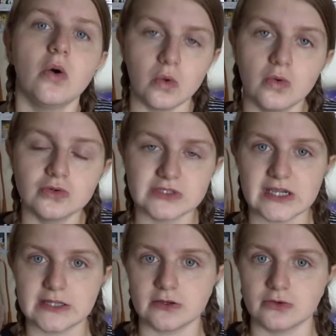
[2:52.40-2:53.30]
all
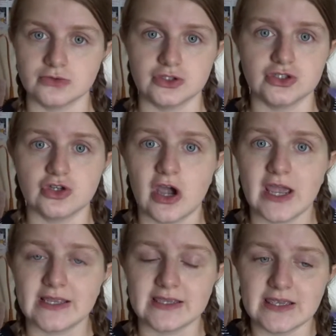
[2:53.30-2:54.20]
day long to try
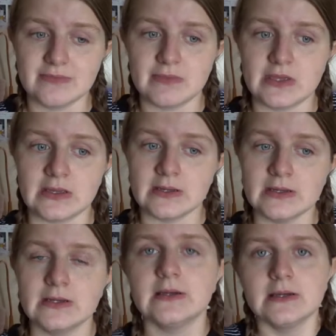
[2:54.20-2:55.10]
and keep me
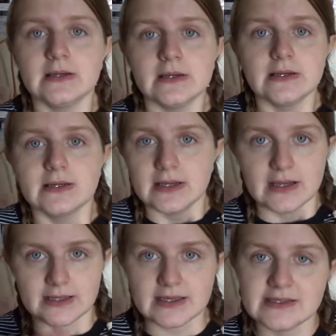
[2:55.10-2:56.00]

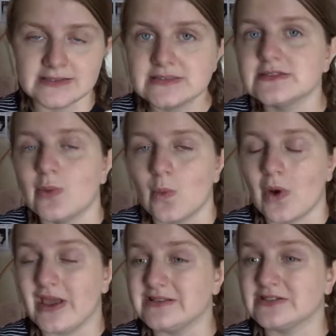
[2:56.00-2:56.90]
a consistent
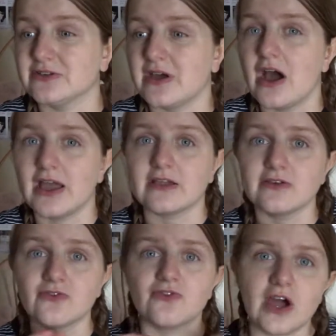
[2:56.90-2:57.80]
weight so that I
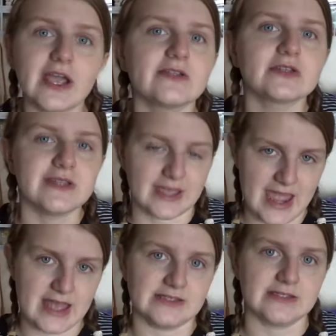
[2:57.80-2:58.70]
could fight the
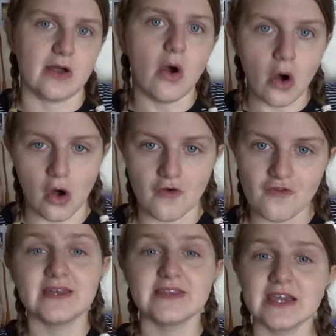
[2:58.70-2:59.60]
cancer
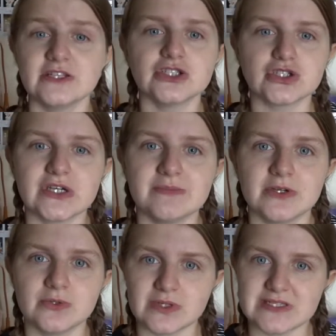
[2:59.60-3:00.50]
off. At the end of
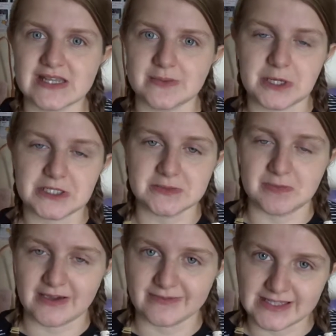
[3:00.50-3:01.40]
treatment, we celebrated
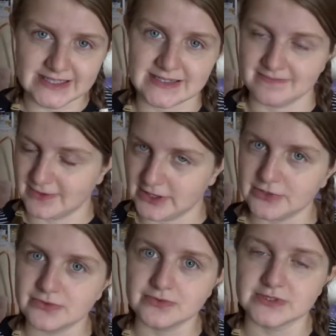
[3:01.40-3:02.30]
by releasing
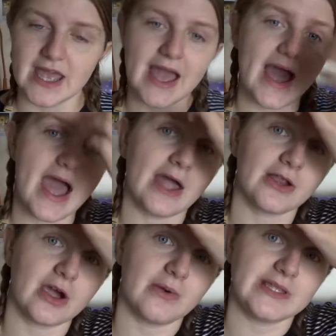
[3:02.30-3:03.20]
balloons
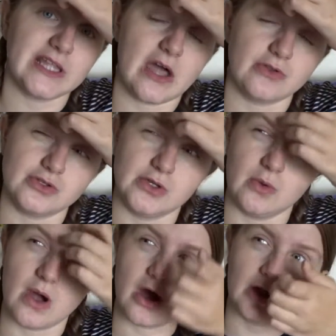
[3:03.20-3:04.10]
and going down
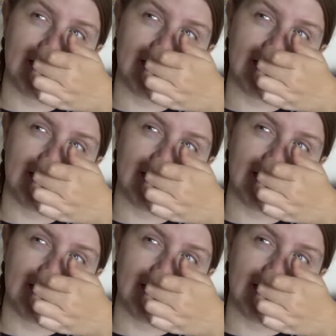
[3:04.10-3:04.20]
to our